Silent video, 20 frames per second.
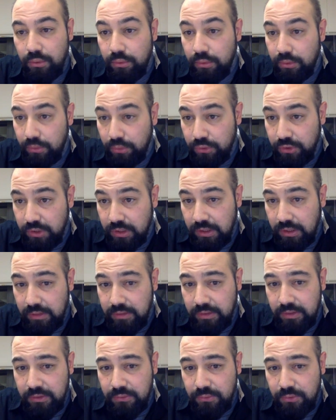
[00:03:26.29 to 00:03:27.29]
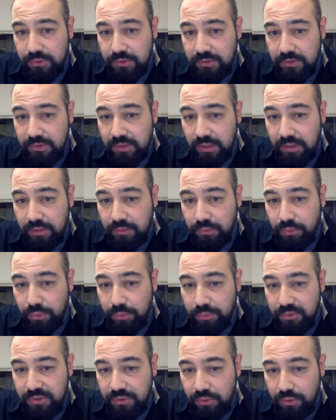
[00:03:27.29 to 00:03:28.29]
logical address which is starting
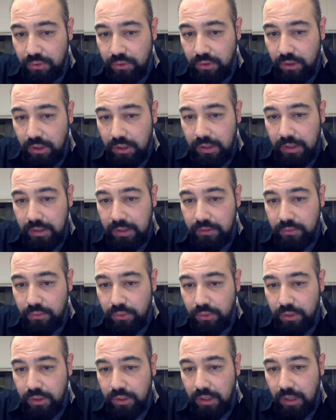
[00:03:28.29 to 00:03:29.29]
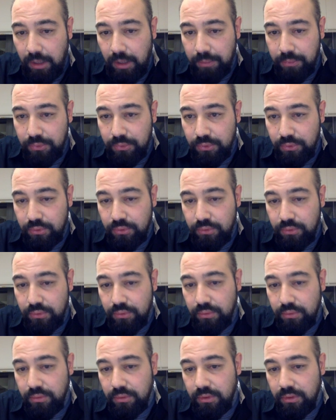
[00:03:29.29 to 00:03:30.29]
from 0 and going up
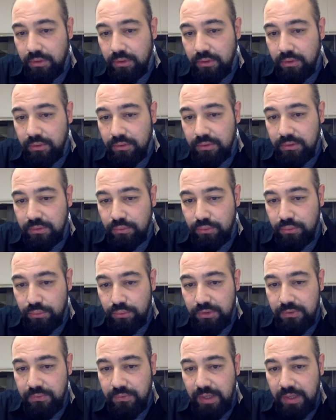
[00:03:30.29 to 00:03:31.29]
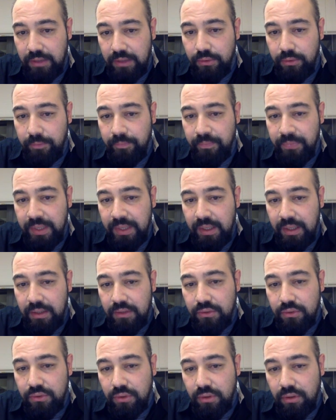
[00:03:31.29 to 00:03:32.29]
to this value.
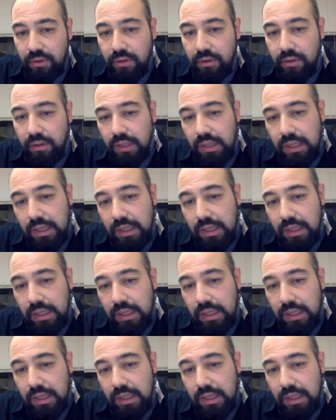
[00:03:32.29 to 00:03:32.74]
So